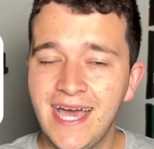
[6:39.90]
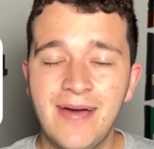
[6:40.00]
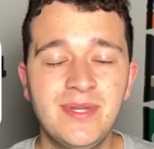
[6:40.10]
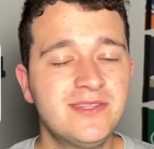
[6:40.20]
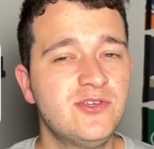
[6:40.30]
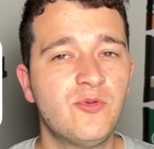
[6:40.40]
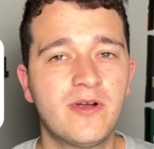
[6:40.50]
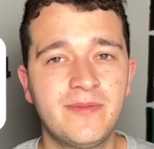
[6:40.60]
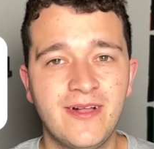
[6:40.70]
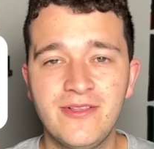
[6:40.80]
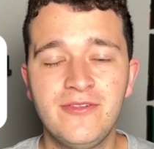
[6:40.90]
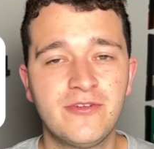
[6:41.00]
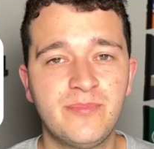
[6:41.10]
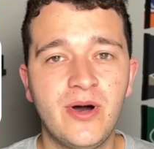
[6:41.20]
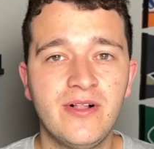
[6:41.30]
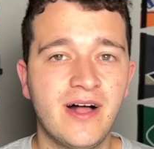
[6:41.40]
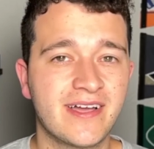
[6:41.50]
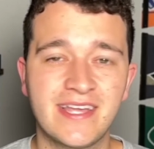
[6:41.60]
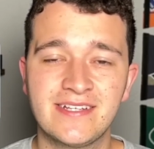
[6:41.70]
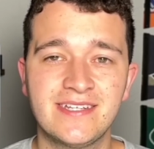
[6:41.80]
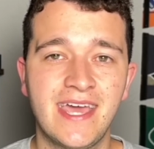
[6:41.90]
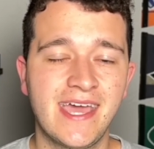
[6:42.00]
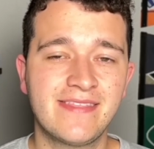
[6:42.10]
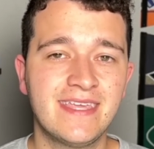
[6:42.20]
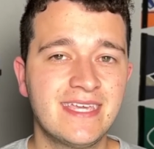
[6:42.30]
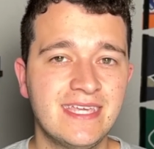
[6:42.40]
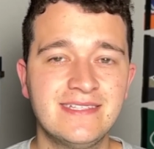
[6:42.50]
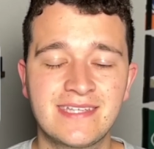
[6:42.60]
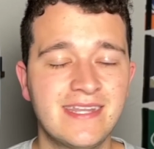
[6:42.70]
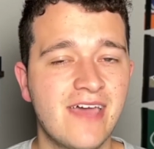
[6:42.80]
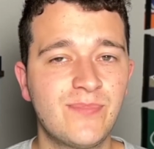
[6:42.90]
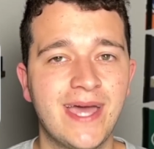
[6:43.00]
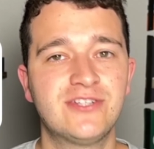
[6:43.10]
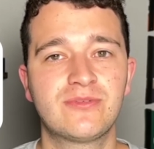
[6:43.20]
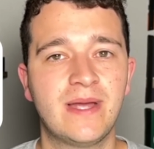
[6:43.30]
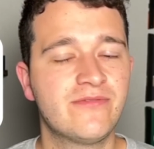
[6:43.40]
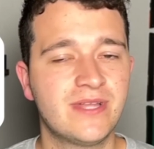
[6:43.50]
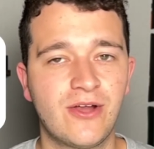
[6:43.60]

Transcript: I'm not too worried about Lillard ball hogging today. I think he's going to have Patrick Beverley